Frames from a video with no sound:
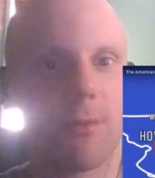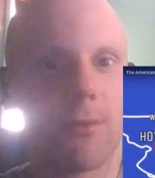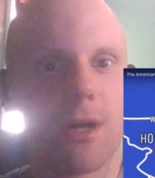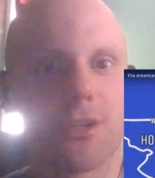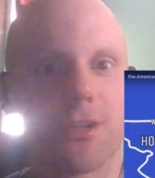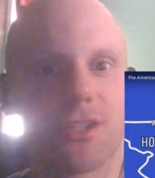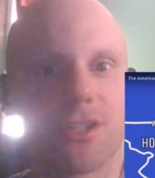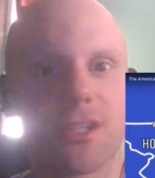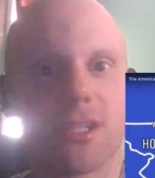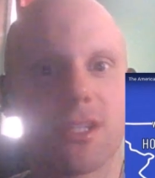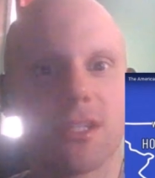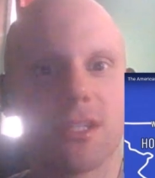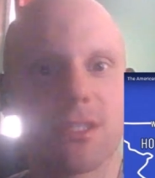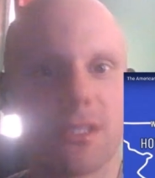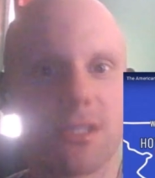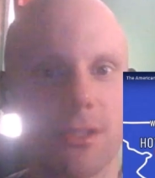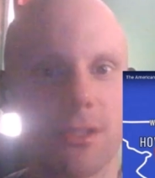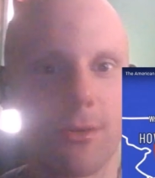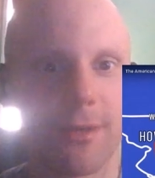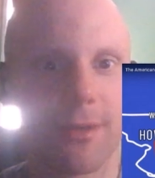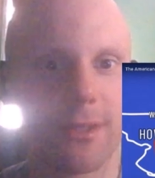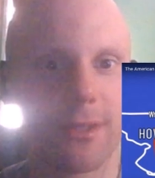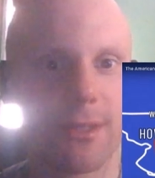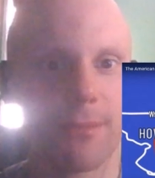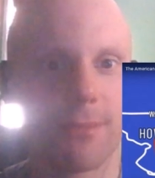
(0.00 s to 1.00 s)
Washington's
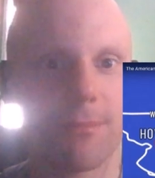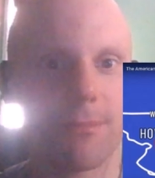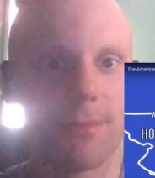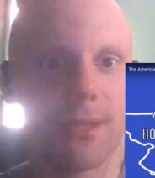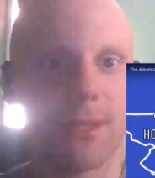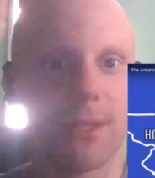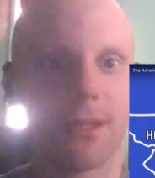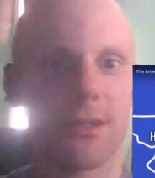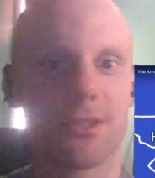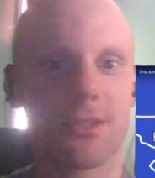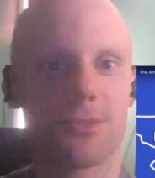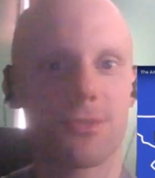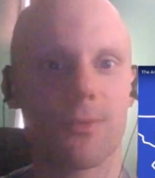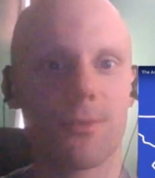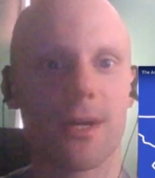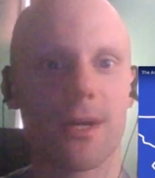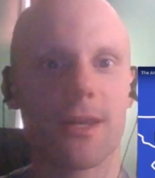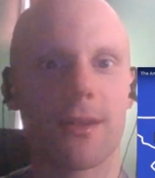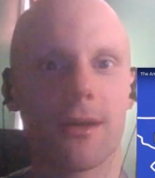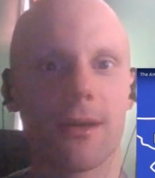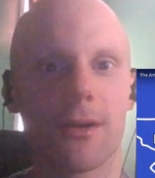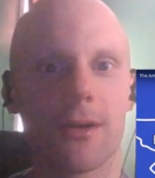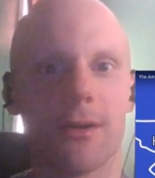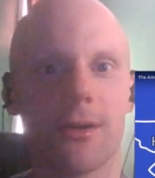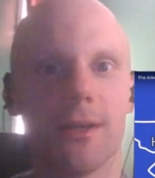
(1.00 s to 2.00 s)
going to be in his
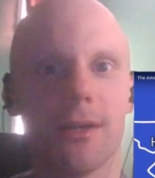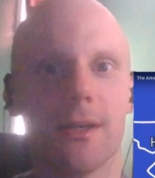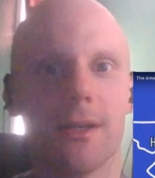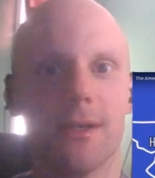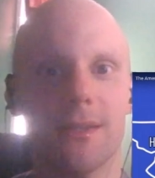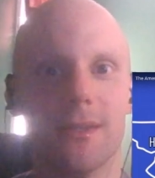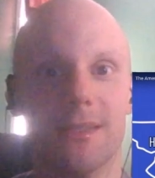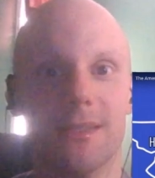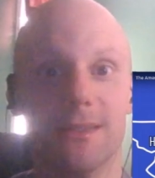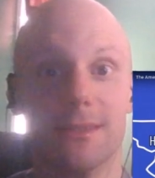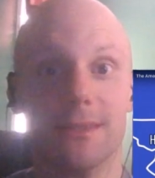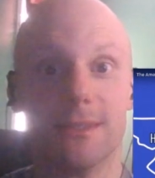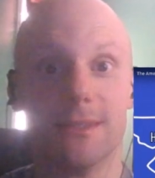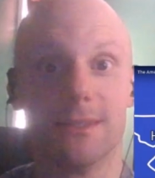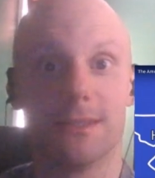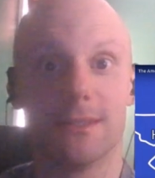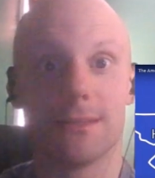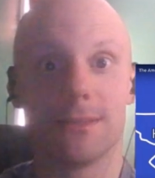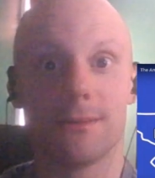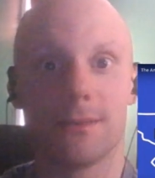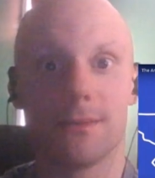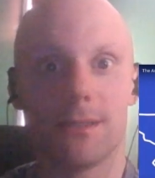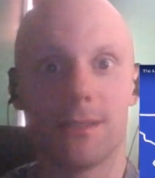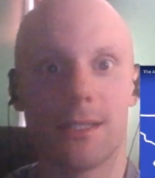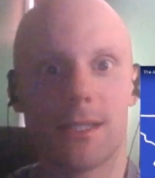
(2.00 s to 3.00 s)
way there.
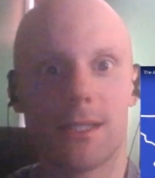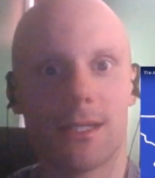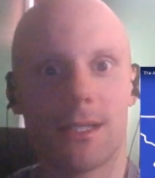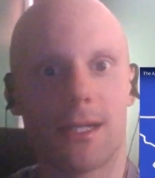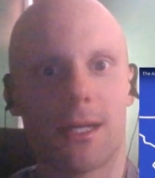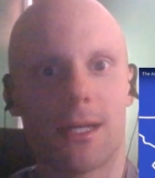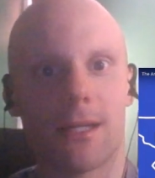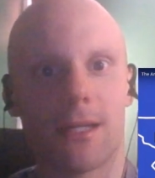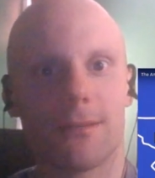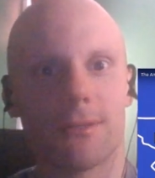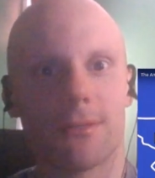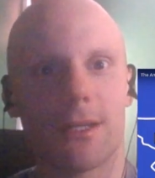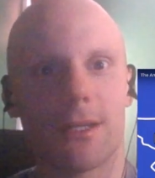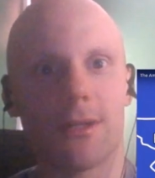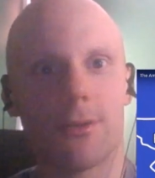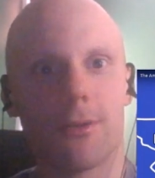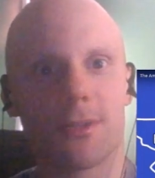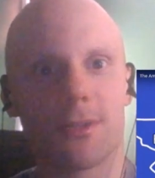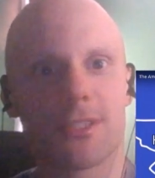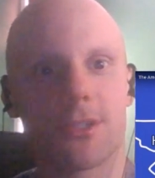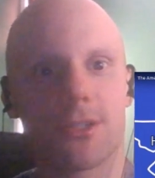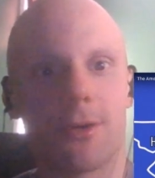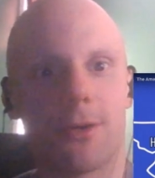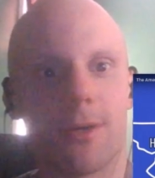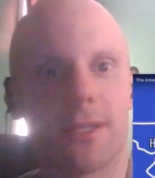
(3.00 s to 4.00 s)
Yeah, I know
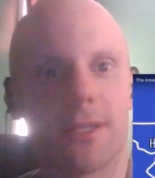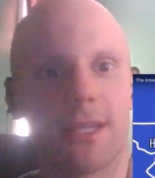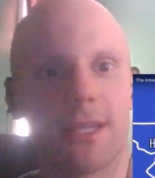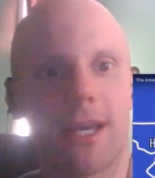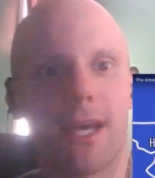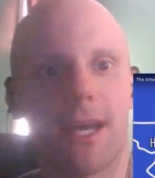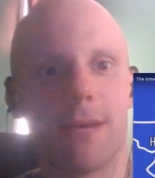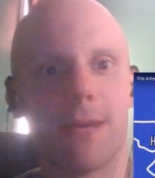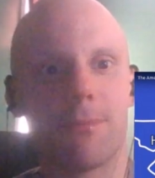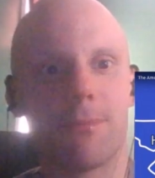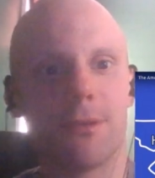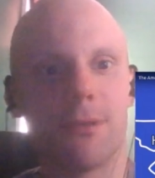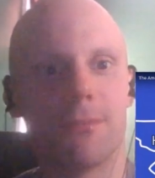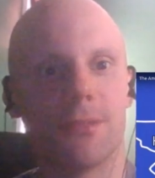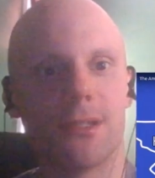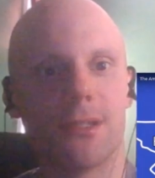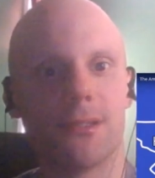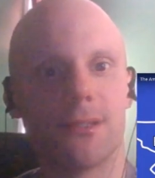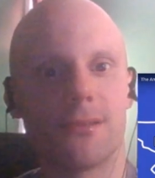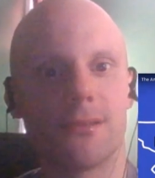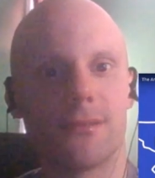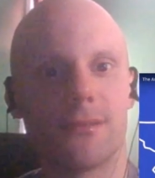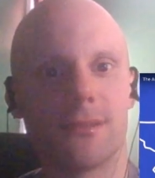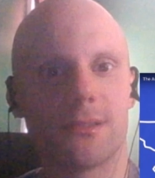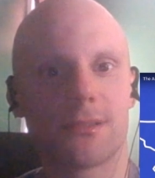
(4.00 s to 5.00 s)
what's going to happen,
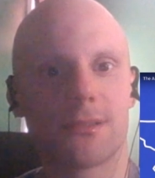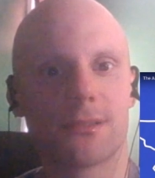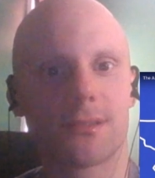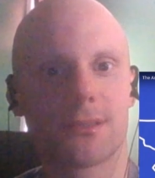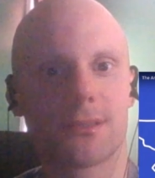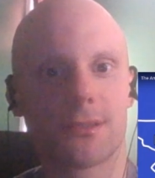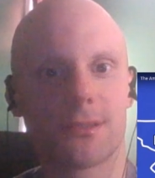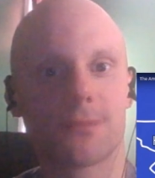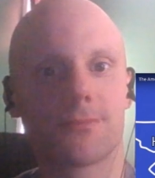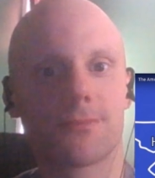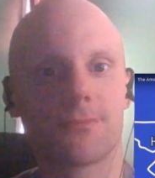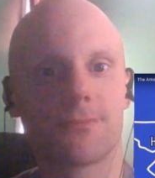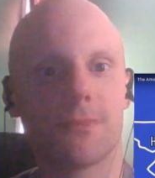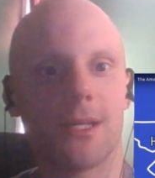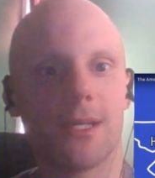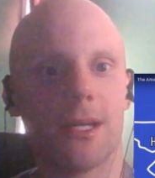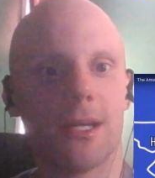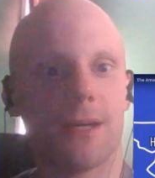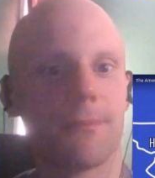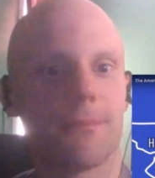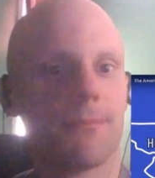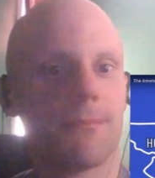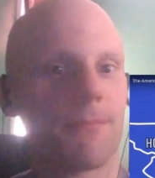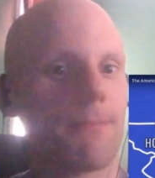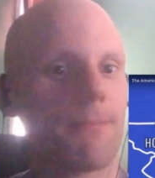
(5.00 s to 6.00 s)
but
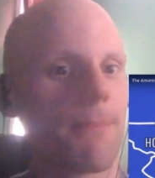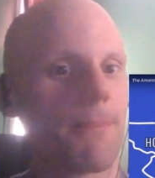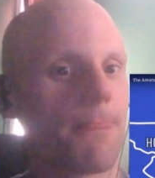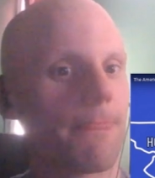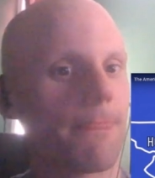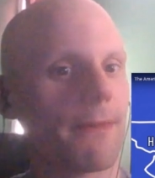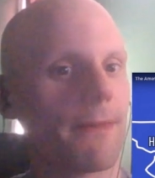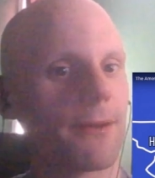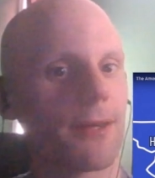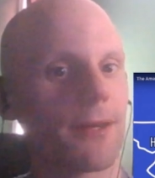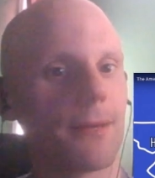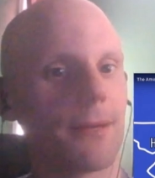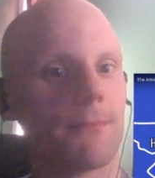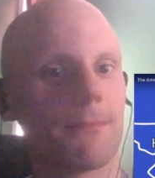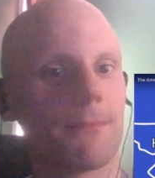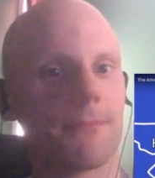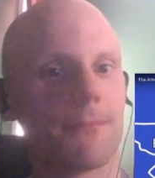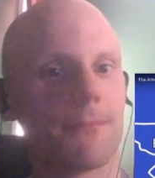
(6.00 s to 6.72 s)
okay.